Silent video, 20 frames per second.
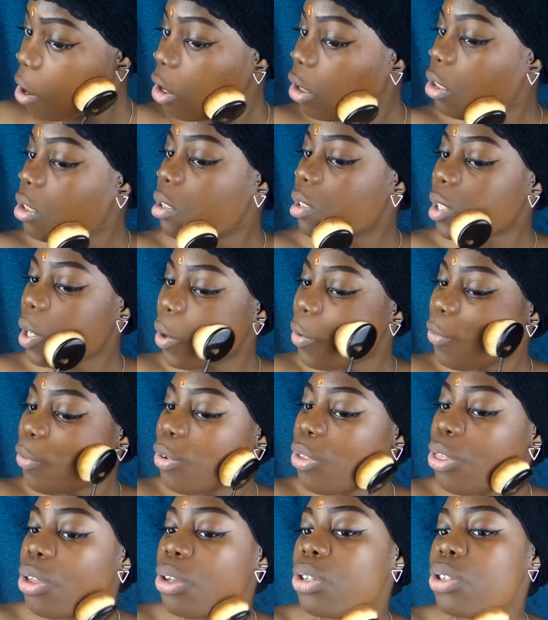So
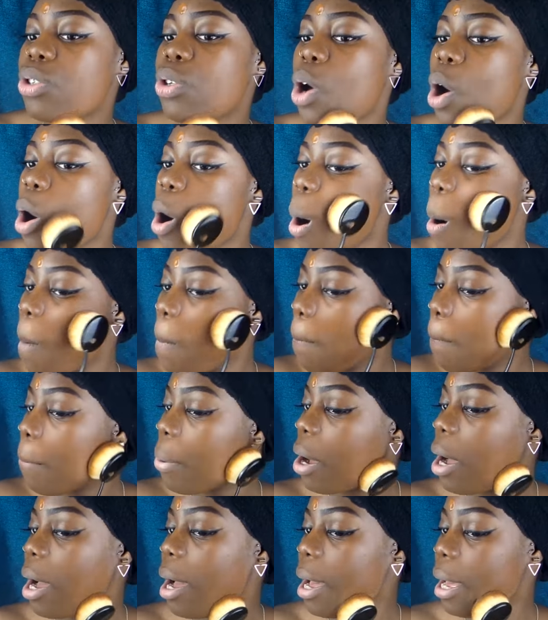for the top,
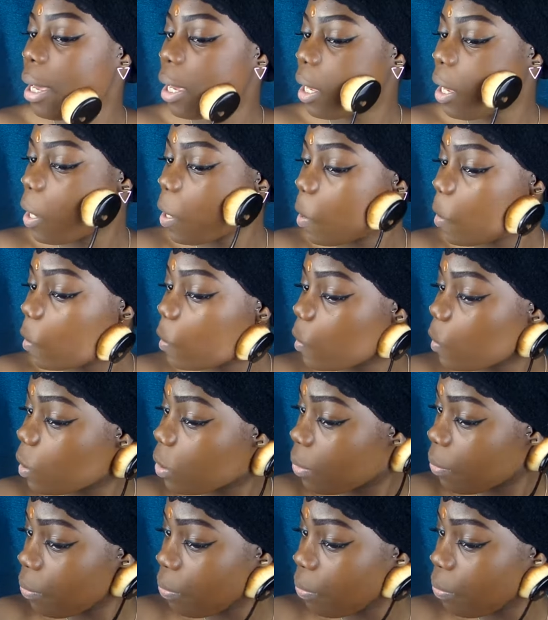I guess